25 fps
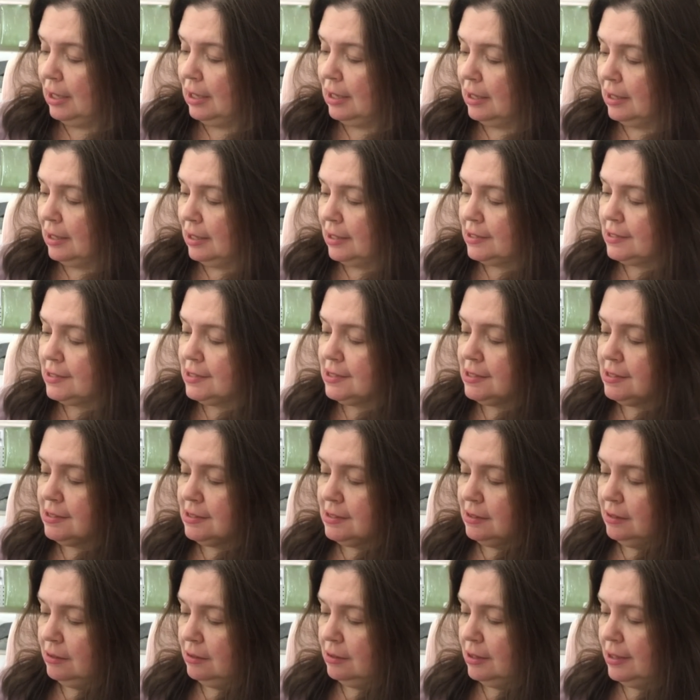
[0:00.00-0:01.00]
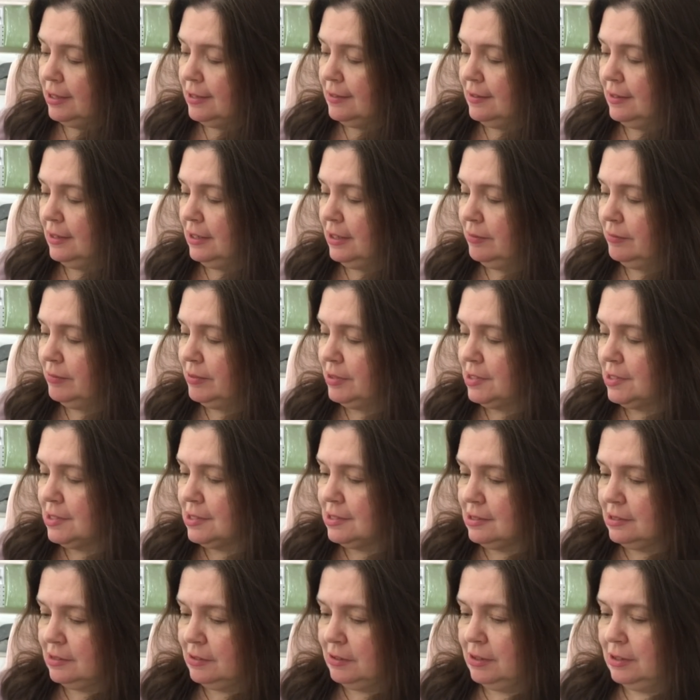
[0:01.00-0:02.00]
I saw, I think it
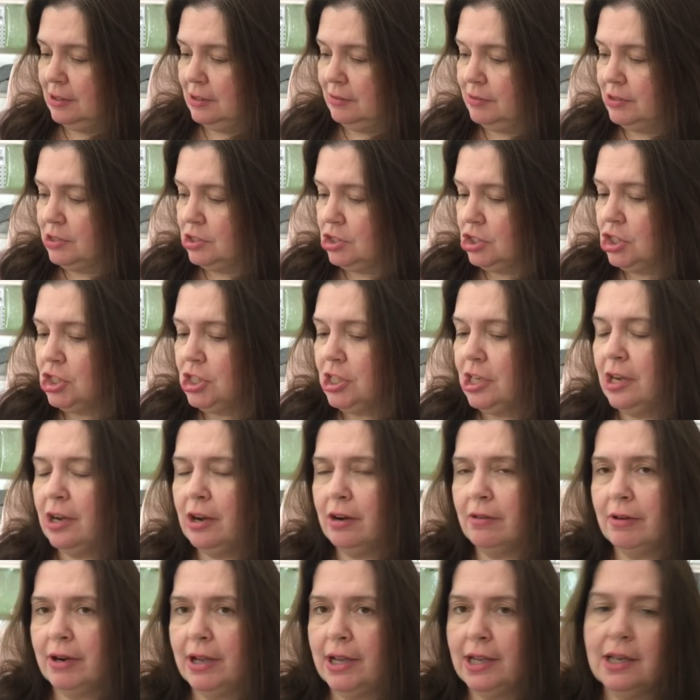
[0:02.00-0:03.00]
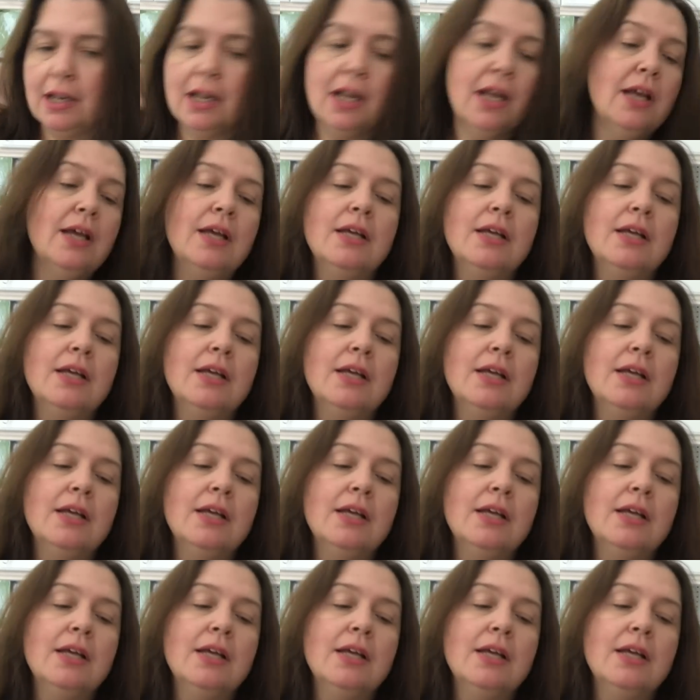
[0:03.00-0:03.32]
was, it was Cher, right?